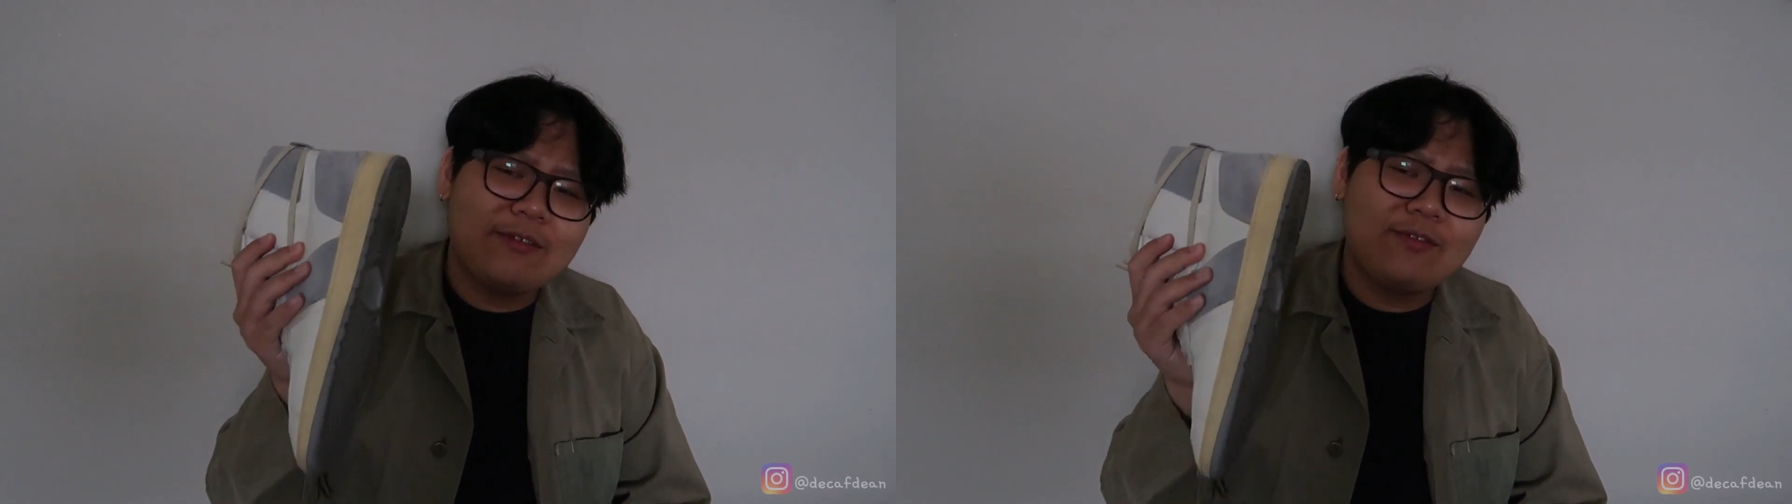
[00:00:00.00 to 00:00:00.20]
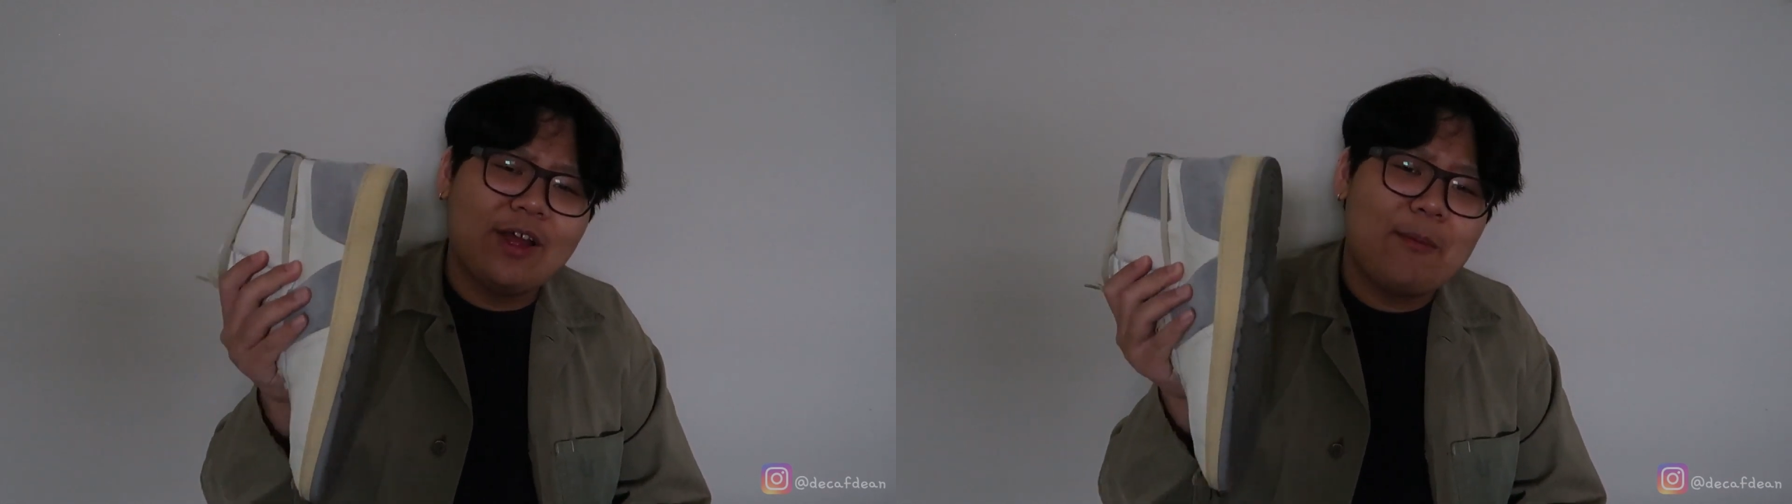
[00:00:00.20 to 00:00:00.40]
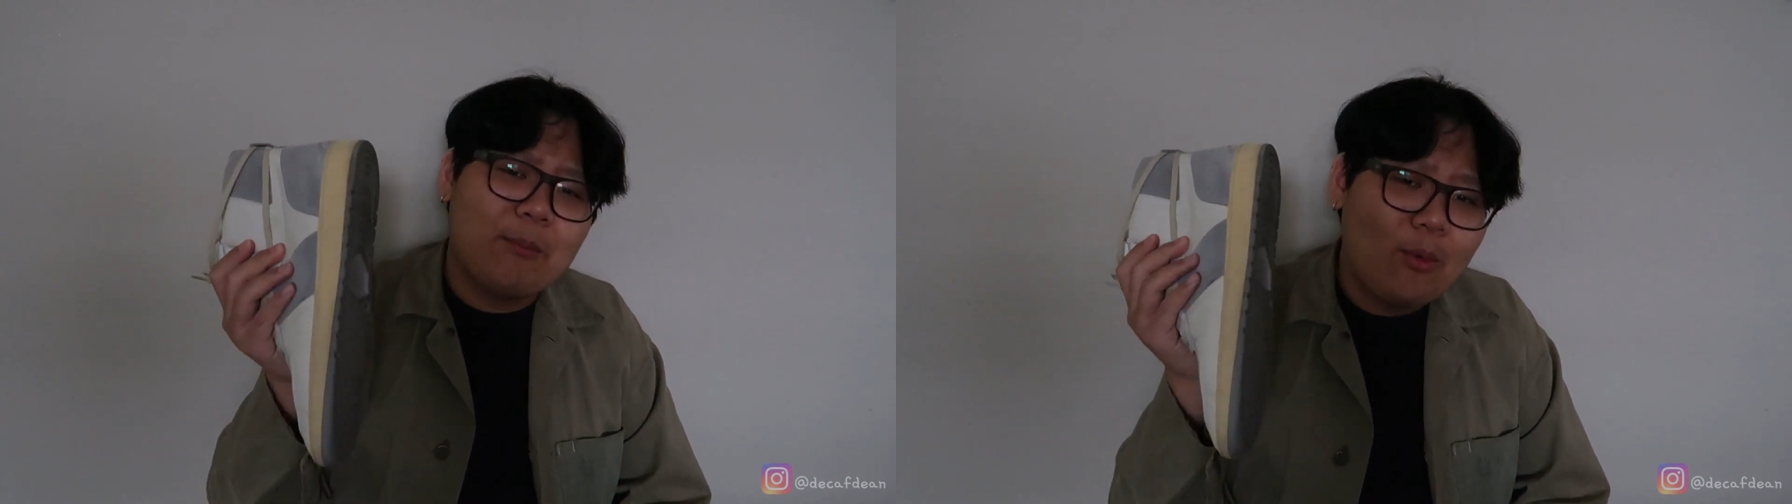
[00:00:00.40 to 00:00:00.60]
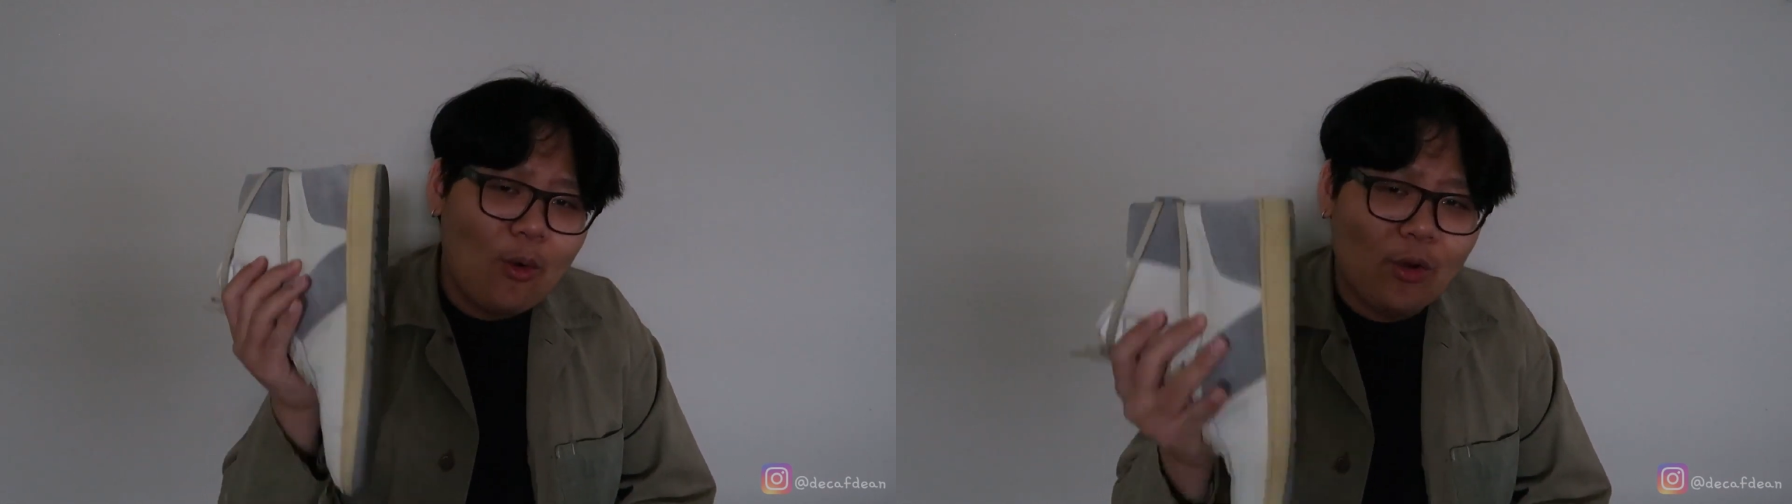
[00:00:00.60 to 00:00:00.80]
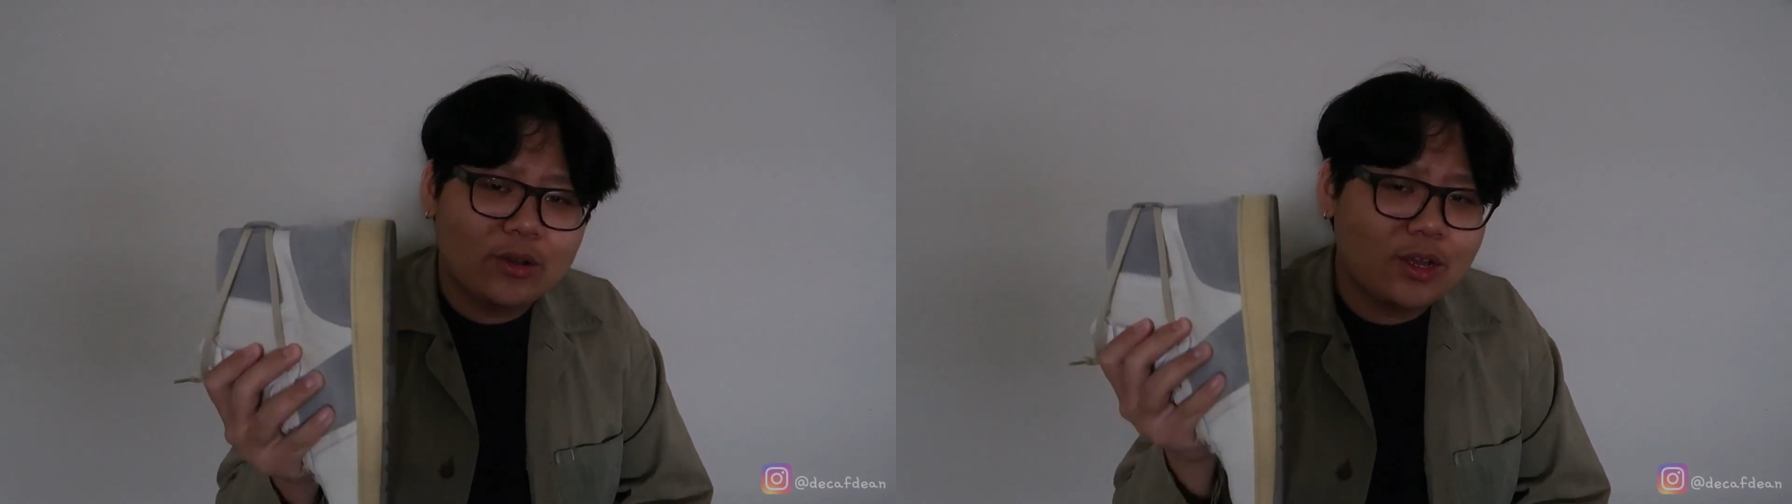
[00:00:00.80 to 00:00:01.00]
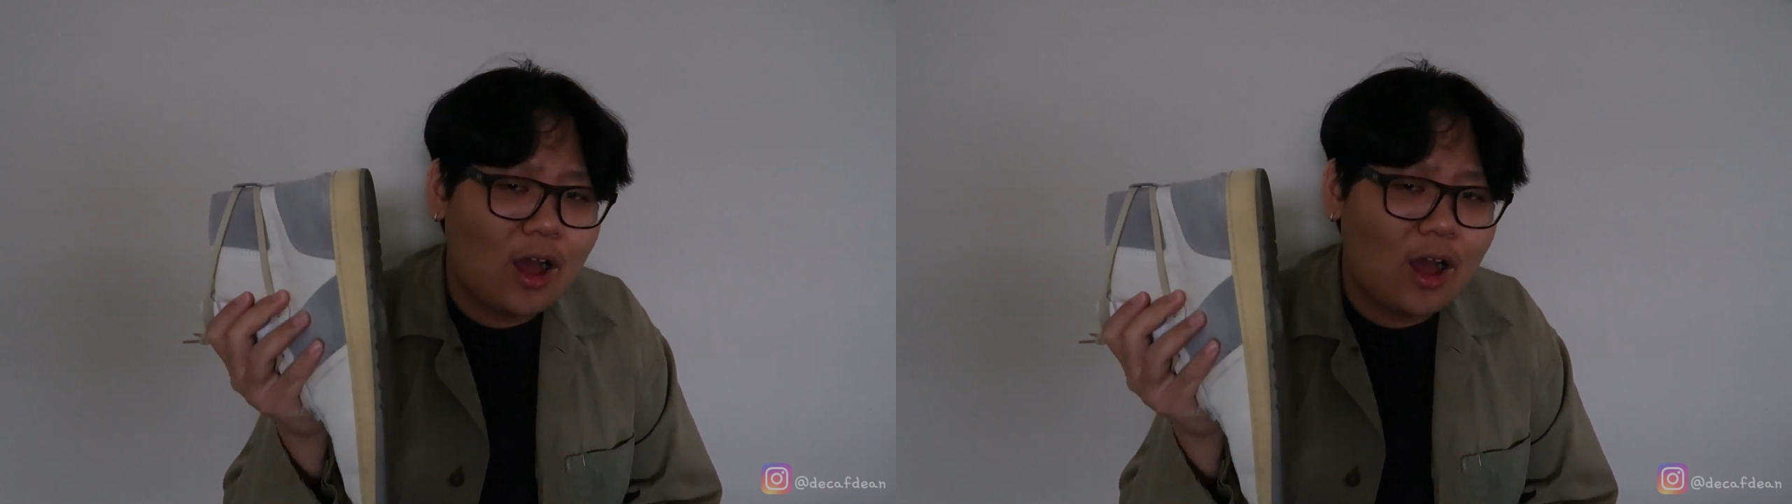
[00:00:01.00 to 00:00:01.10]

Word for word: if not more,